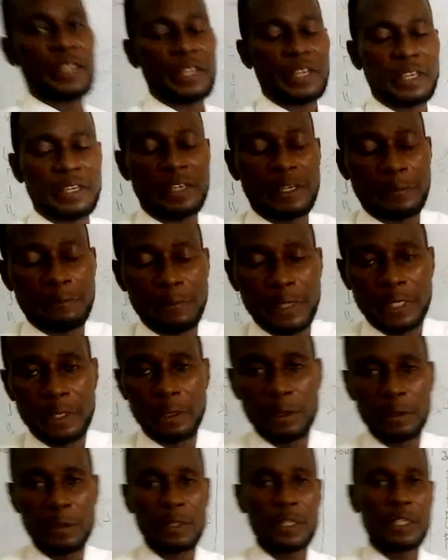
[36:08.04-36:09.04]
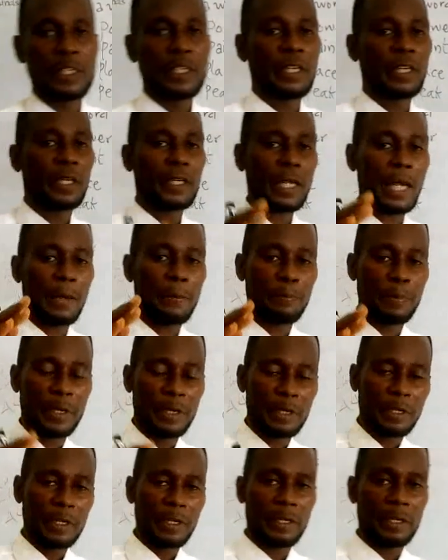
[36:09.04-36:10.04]
in the middle, it can
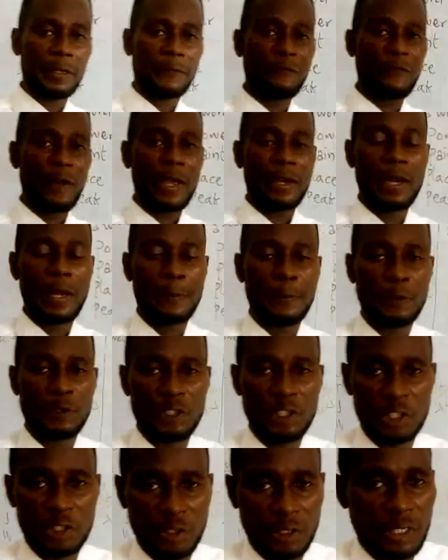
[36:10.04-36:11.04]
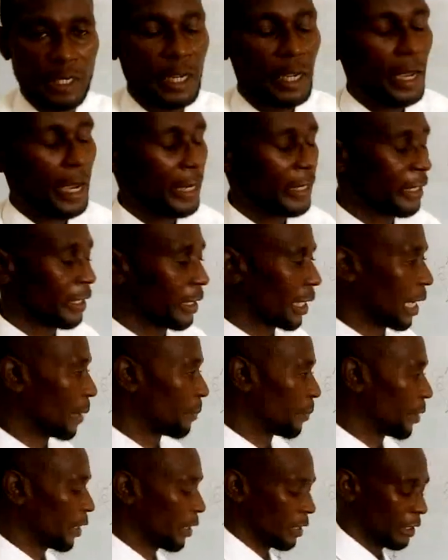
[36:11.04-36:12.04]
be in the final position, and it can
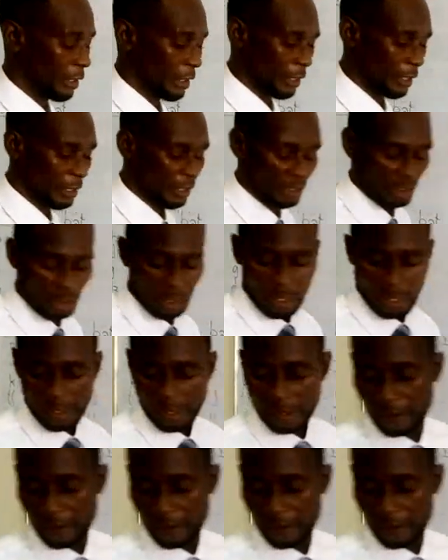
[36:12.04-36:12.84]
be in the initial